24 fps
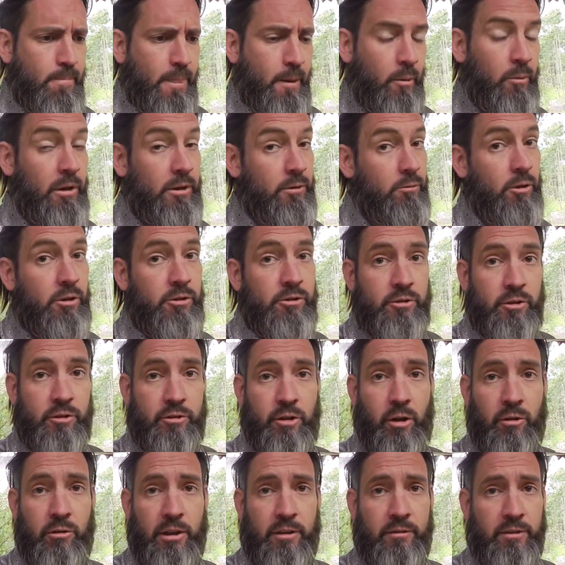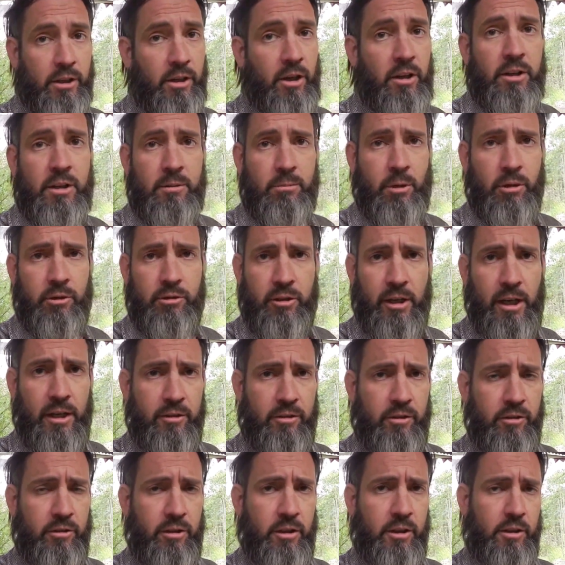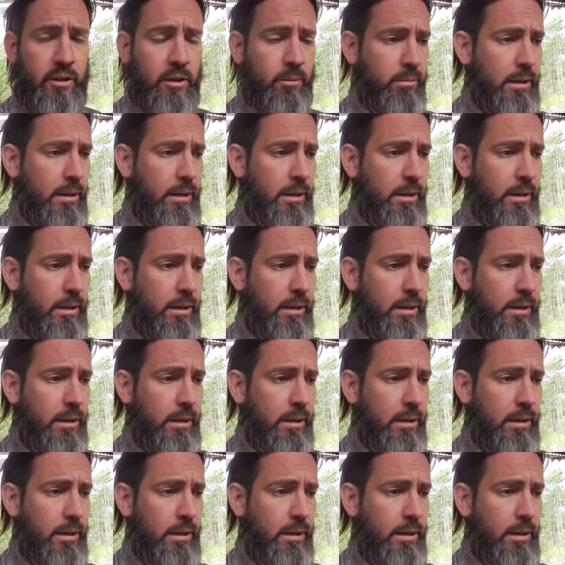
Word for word: well, the roosters don't live at all in most cases. The, the